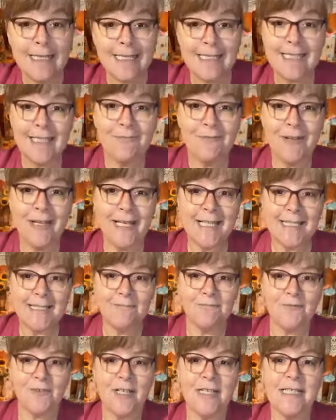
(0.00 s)
Let's see if we can get
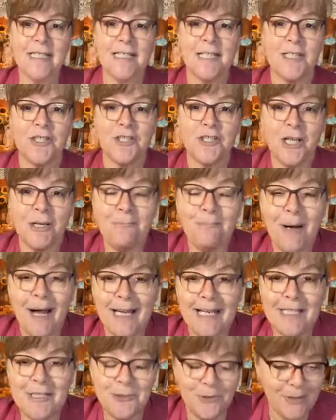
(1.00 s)
some friends to jump
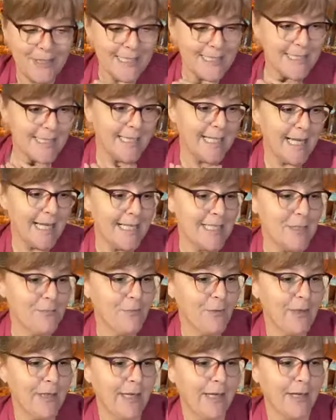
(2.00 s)
on and join us today as
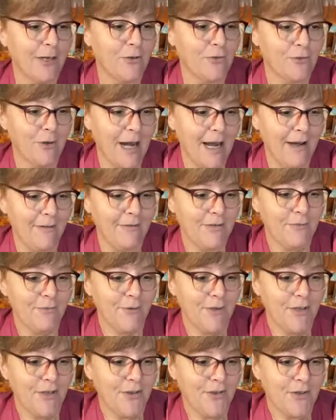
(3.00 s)
we craft
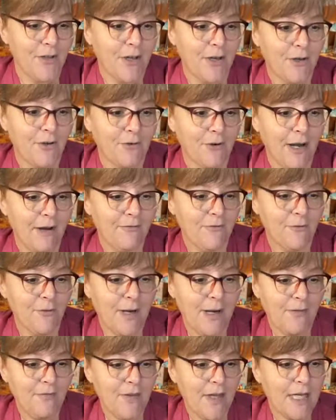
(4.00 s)

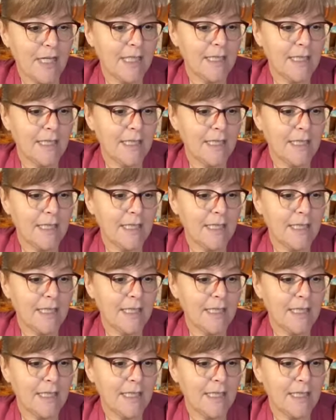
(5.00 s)
around the